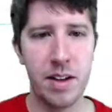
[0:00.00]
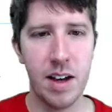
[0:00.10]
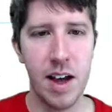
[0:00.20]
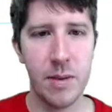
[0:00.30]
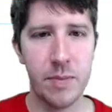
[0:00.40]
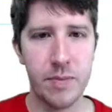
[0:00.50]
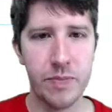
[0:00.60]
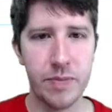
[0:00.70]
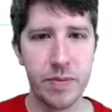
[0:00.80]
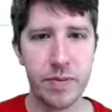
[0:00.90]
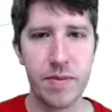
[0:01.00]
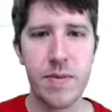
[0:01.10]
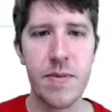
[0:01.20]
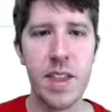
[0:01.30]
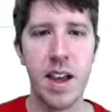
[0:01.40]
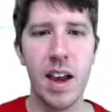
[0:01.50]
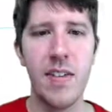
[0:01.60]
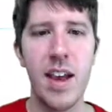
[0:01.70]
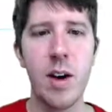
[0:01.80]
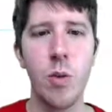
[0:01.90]
Okay,
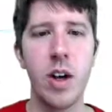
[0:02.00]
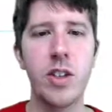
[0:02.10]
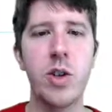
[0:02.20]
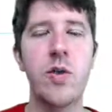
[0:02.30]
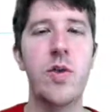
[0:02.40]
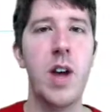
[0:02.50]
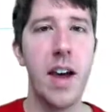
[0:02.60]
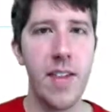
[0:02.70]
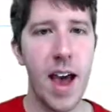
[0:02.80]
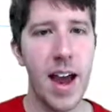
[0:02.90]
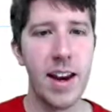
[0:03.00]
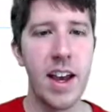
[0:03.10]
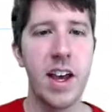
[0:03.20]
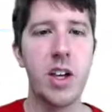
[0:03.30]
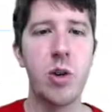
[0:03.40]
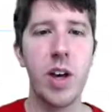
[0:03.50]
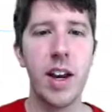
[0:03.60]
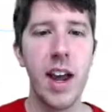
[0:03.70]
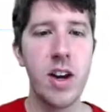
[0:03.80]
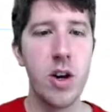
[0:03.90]
and then once you've done that, you'll
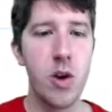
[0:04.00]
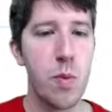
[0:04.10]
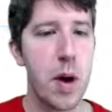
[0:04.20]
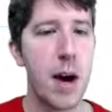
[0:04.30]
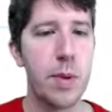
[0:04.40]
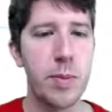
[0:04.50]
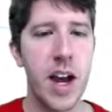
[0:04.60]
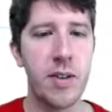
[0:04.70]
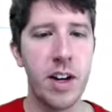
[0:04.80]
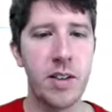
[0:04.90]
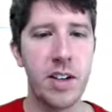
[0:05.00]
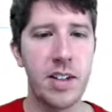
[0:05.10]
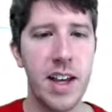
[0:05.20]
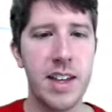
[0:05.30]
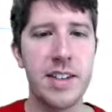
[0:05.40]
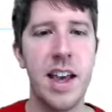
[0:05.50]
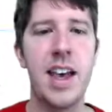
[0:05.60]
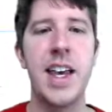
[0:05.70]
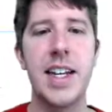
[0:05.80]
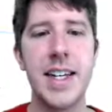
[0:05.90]
get a new pop-up down here that says
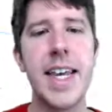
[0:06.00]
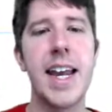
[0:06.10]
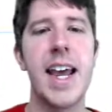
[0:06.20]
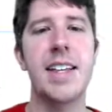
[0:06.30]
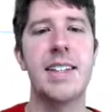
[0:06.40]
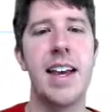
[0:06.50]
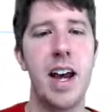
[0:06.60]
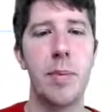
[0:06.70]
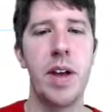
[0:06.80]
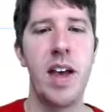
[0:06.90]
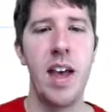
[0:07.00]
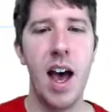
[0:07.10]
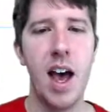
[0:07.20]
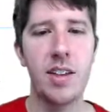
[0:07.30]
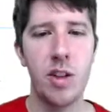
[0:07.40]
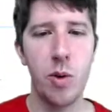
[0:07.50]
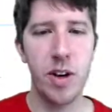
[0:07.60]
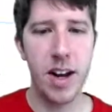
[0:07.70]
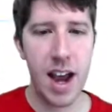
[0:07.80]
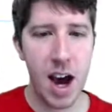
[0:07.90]
DNS setup. So
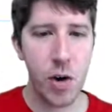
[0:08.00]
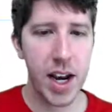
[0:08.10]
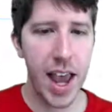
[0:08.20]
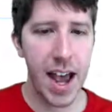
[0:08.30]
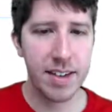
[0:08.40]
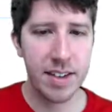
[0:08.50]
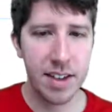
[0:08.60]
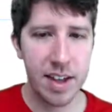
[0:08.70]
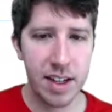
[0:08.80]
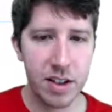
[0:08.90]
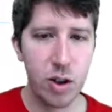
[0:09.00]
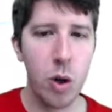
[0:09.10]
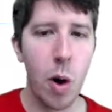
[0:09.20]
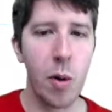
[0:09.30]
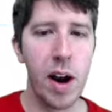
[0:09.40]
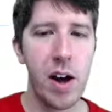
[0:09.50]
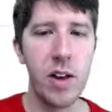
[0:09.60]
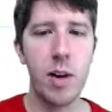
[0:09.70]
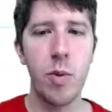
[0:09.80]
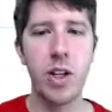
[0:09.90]
now it has this
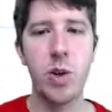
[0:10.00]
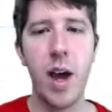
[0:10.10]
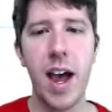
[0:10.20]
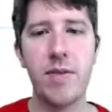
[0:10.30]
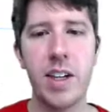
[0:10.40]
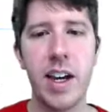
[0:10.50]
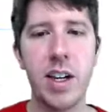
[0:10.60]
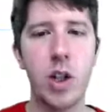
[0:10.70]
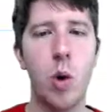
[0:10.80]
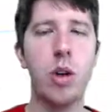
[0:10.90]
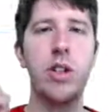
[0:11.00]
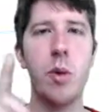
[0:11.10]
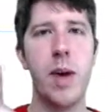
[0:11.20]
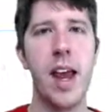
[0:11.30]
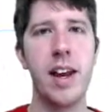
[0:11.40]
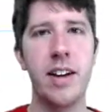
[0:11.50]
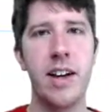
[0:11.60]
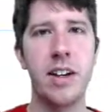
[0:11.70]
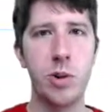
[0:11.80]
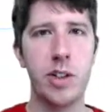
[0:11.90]
URL in which you have to get your domain
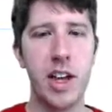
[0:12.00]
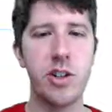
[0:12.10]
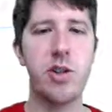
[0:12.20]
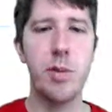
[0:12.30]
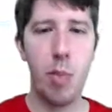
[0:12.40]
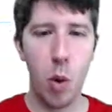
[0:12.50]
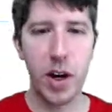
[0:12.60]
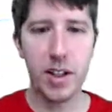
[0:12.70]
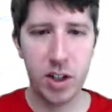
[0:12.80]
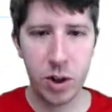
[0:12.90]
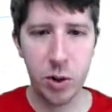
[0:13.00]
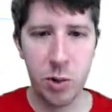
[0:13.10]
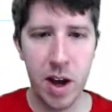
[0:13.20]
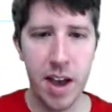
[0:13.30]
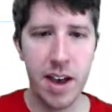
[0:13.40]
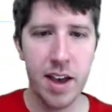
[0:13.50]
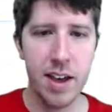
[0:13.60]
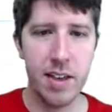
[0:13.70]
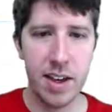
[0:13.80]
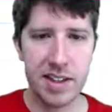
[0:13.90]
to essentially point to
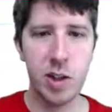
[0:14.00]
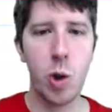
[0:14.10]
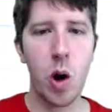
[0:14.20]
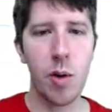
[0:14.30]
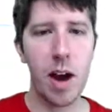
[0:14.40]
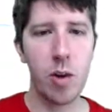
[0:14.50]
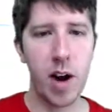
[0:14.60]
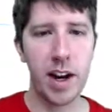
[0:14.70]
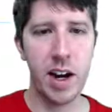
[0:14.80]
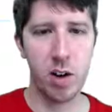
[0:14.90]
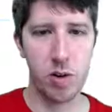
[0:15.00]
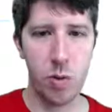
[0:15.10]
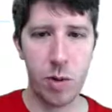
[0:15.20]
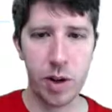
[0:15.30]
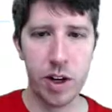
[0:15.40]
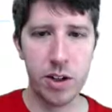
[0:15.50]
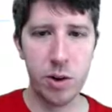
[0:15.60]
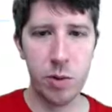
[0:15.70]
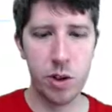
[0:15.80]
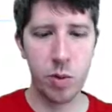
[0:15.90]
this URL right here. So what we're going to
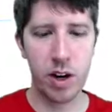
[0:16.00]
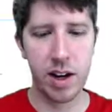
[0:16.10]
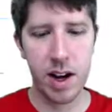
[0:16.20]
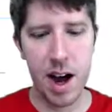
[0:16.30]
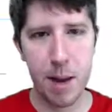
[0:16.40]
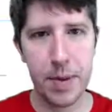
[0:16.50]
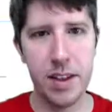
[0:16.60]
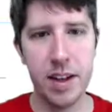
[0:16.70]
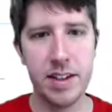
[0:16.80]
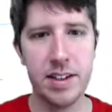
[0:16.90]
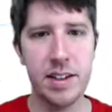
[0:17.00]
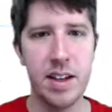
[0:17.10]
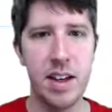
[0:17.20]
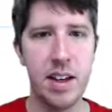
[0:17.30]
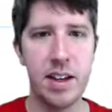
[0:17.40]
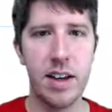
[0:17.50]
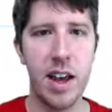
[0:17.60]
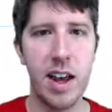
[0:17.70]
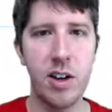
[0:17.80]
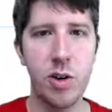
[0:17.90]
do is we're going to copy this. Okay,